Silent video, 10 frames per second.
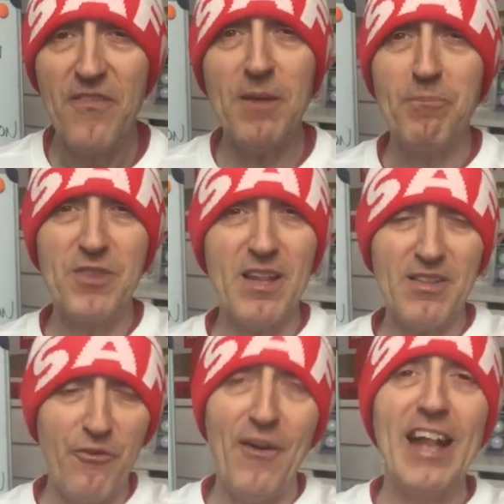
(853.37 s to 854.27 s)
The, the,
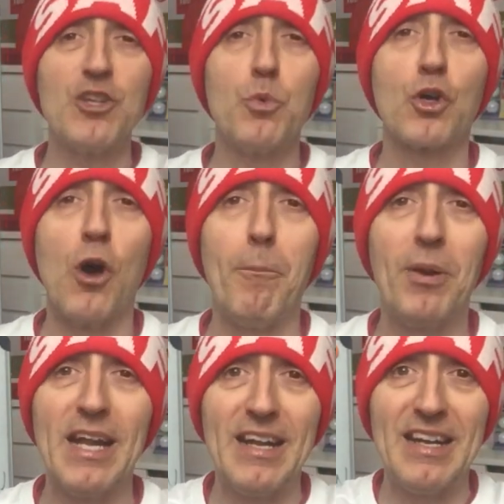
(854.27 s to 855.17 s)
the fans were
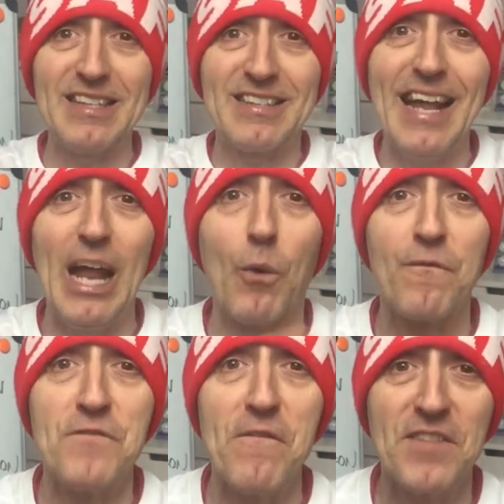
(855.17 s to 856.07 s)
complaining, a
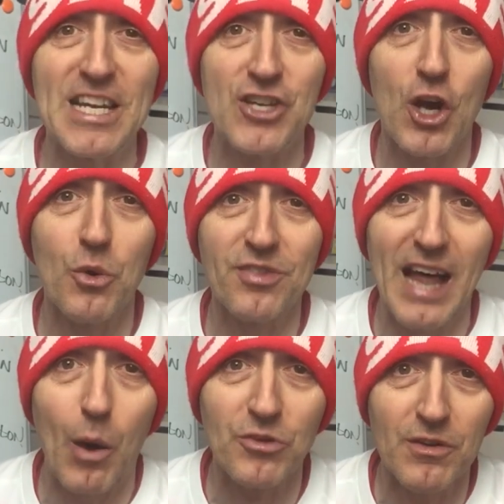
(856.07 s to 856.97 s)
sellout,
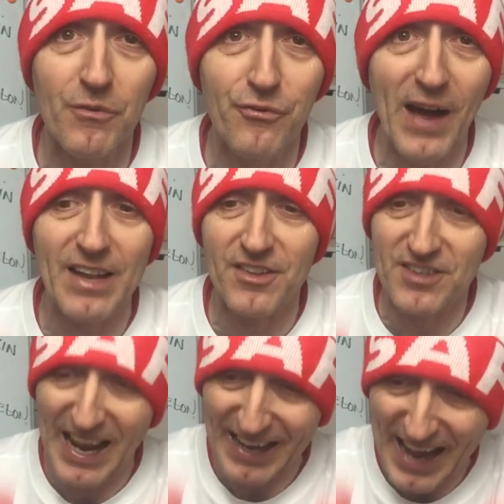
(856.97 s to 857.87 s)
52,000
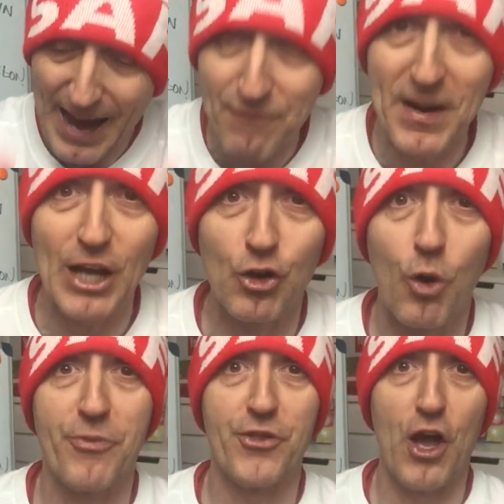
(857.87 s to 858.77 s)
fans at an FA
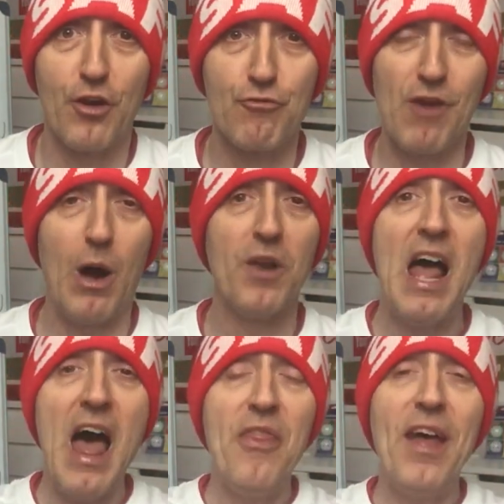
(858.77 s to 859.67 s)
Cup third round.
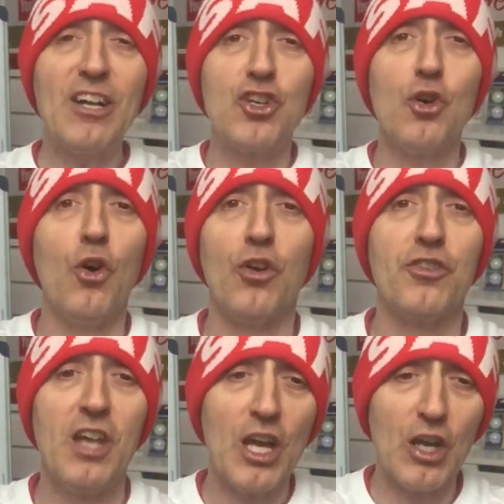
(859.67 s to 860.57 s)
That
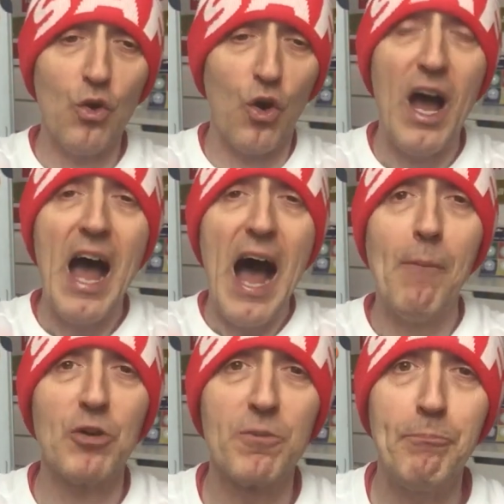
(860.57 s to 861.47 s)
shows, you know, how
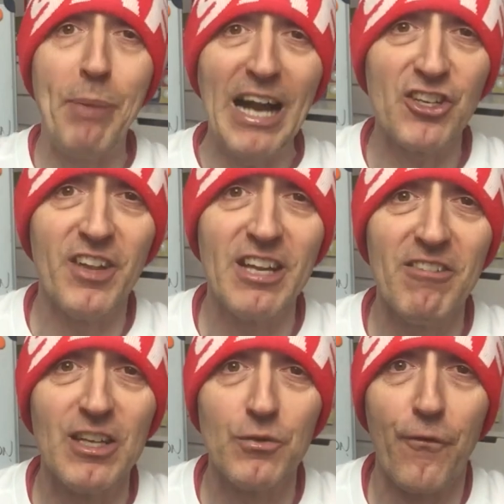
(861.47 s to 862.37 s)
much passion there
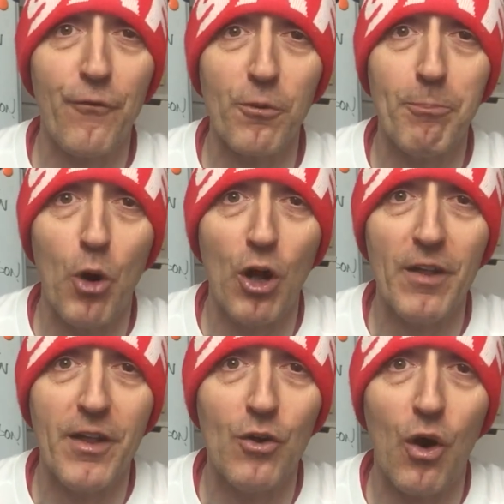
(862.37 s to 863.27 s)
is for football
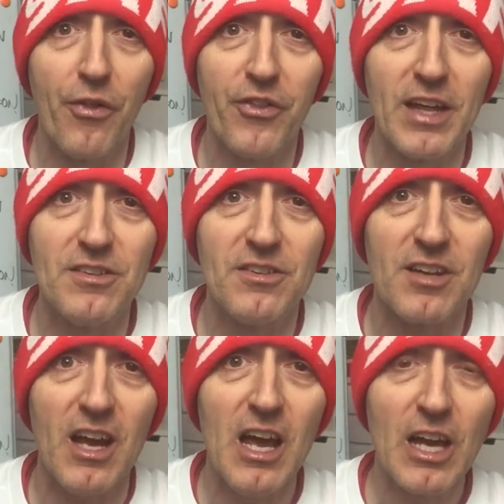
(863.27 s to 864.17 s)
in the North
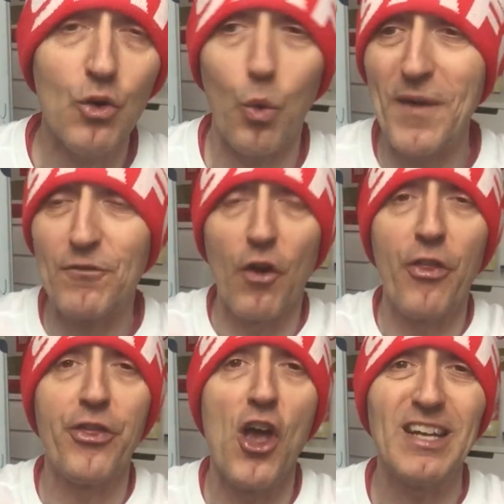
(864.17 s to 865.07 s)
East. You know, we've got
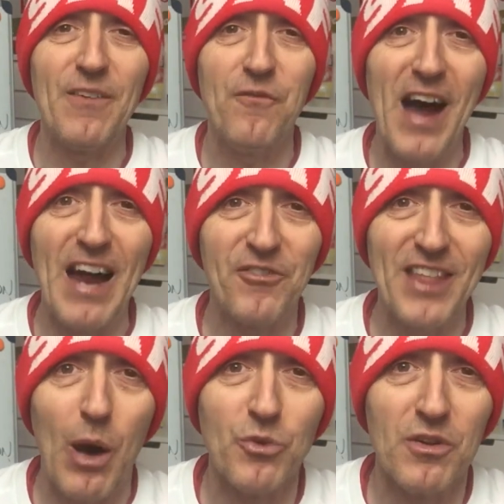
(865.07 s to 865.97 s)

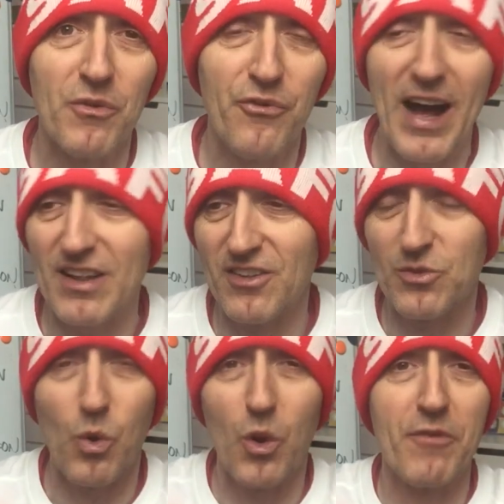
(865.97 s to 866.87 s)
35,000
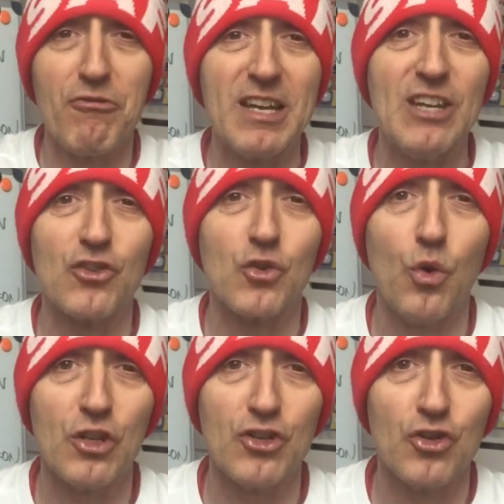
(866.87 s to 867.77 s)
fans, whatever it is,
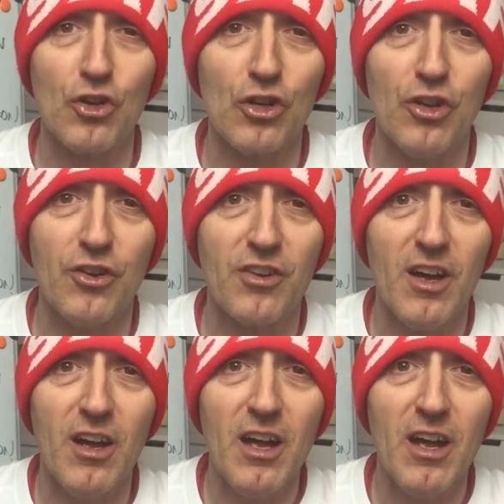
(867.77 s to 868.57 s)
going to Sunderland